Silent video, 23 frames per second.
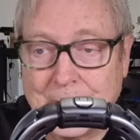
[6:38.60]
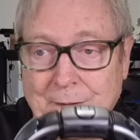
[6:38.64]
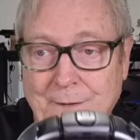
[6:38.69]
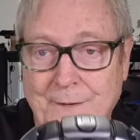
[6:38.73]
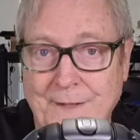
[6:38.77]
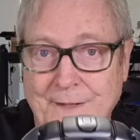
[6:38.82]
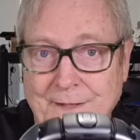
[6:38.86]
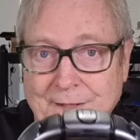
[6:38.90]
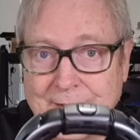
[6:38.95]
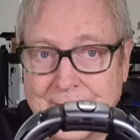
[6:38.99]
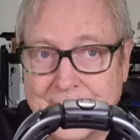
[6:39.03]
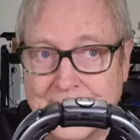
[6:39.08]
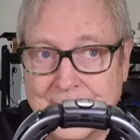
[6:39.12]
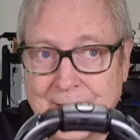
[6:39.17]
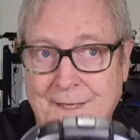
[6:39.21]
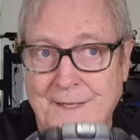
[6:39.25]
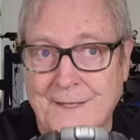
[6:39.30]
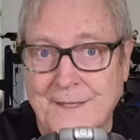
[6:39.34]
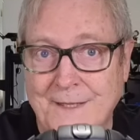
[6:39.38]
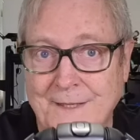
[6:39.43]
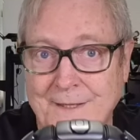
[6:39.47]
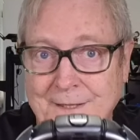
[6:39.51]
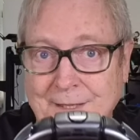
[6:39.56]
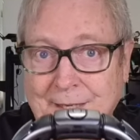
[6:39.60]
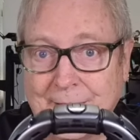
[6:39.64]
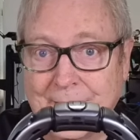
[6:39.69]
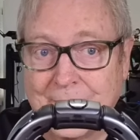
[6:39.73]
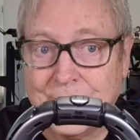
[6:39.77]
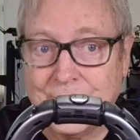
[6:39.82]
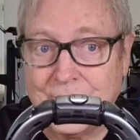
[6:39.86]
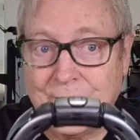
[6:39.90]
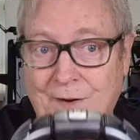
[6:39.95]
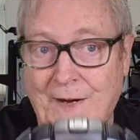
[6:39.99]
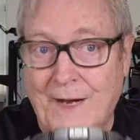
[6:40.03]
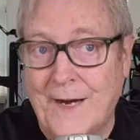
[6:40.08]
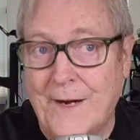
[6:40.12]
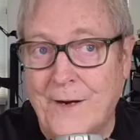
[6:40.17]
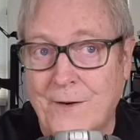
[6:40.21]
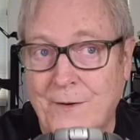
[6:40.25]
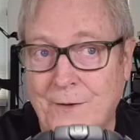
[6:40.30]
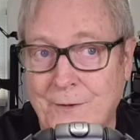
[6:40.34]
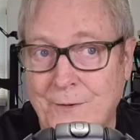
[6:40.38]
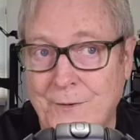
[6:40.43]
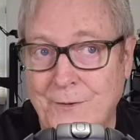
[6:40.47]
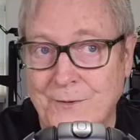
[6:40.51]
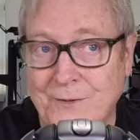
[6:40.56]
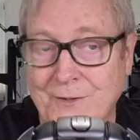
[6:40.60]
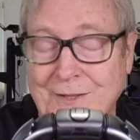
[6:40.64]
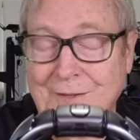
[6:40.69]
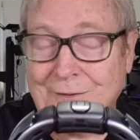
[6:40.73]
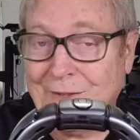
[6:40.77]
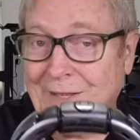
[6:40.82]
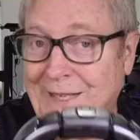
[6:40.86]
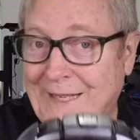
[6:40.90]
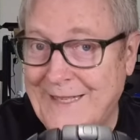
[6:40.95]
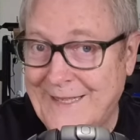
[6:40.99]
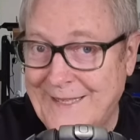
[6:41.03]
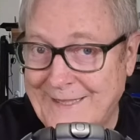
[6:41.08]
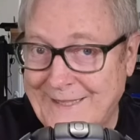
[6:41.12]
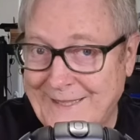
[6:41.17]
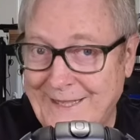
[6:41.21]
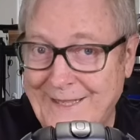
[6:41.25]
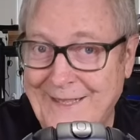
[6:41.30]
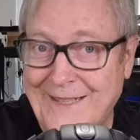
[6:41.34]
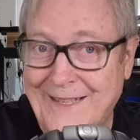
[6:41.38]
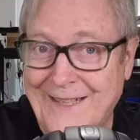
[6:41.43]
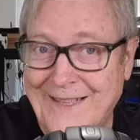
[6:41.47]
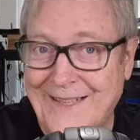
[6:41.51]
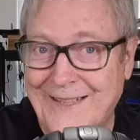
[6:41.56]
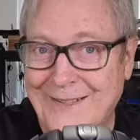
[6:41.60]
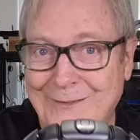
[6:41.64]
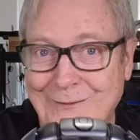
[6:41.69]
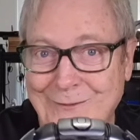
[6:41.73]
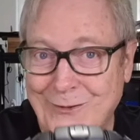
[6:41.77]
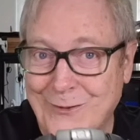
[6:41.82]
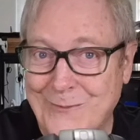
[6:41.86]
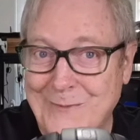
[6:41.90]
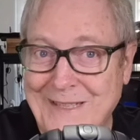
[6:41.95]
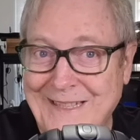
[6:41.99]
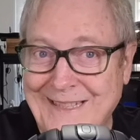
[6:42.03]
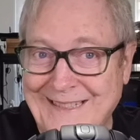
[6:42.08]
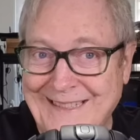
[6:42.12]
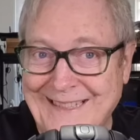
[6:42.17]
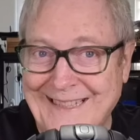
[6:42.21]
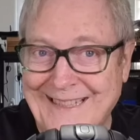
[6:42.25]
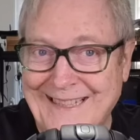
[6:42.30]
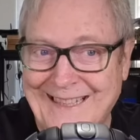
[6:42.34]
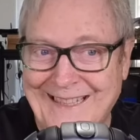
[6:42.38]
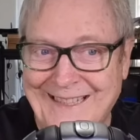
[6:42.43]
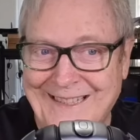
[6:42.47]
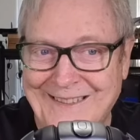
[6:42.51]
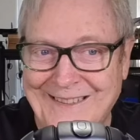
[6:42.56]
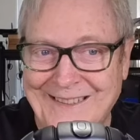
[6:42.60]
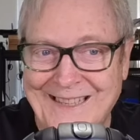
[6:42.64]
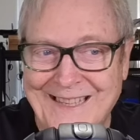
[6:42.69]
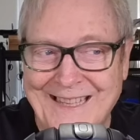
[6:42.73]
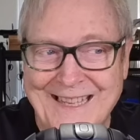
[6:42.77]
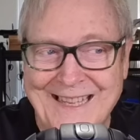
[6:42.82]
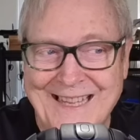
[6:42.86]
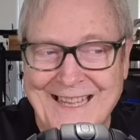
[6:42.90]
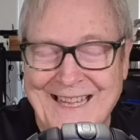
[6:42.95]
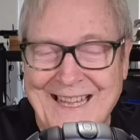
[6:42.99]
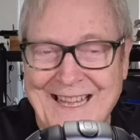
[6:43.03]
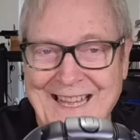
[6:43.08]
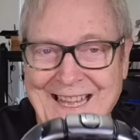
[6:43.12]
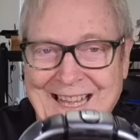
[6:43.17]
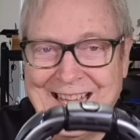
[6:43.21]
the blaring sun is like a fire hose of heat, for me anyhow.